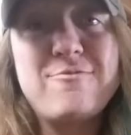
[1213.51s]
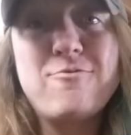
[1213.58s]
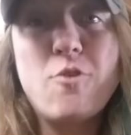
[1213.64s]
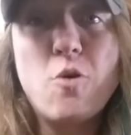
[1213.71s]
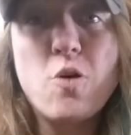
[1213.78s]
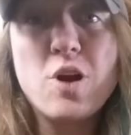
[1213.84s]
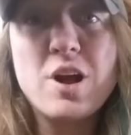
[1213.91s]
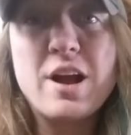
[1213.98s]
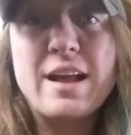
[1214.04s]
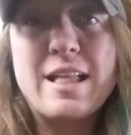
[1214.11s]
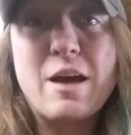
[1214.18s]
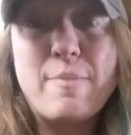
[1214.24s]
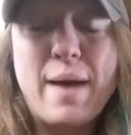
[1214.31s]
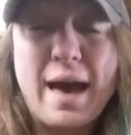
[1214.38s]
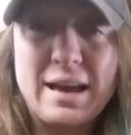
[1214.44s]
for an
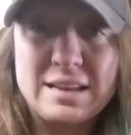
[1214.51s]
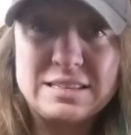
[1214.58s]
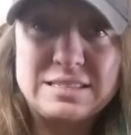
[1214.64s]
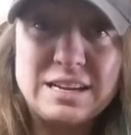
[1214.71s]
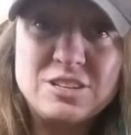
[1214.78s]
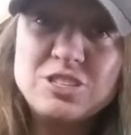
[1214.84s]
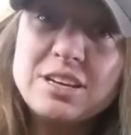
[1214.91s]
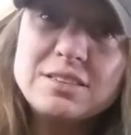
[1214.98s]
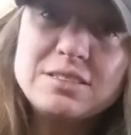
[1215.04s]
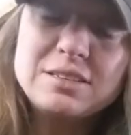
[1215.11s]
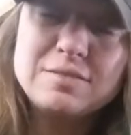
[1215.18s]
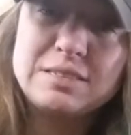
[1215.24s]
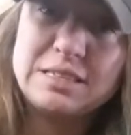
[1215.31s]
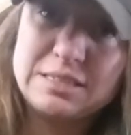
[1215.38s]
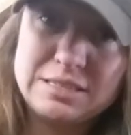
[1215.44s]
alpaca's
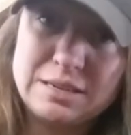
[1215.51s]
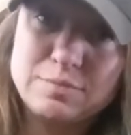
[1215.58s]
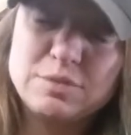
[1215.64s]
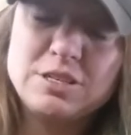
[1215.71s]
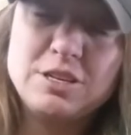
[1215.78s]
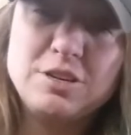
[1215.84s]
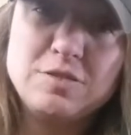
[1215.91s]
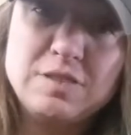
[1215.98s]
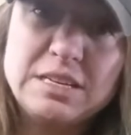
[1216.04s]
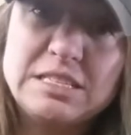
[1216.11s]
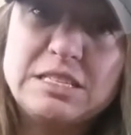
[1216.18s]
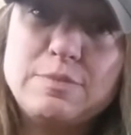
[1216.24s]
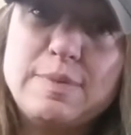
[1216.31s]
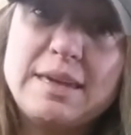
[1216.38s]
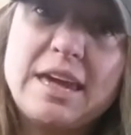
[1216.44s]
digestive system, so you need
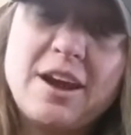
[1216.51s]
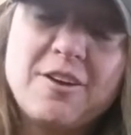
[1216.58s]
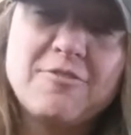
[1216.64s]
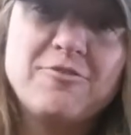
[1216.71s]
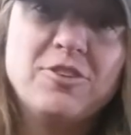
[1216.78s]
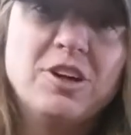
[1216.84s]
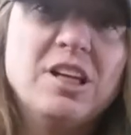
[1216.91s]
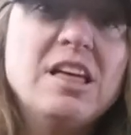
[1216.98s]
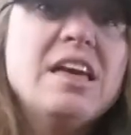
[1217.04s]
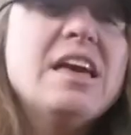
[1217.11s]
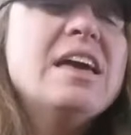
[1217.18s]
to be careful.